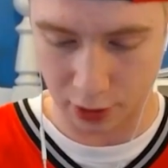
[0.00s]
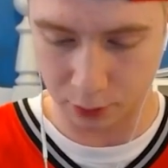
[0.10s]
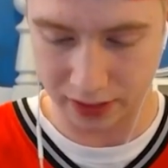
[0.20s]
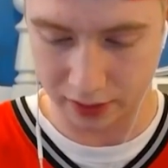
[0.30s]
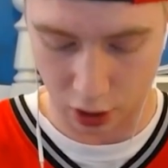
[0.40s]
That
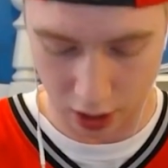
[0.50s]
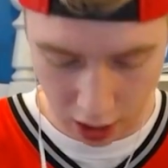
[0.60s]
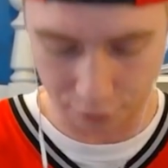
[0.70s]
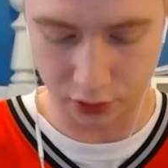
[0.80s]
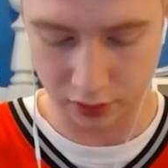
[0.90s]
would be an
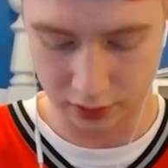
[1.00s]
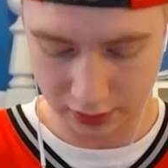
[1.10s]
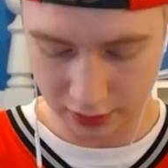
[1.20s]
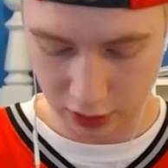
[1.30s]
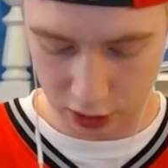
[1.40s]
awful
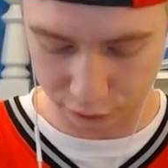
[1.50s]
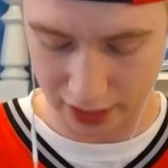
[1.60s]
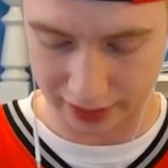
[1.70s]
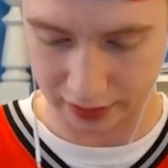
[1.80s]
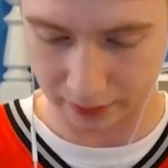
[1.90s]

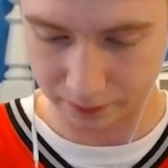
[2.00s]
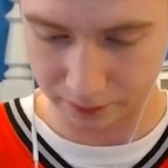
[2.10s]
idea.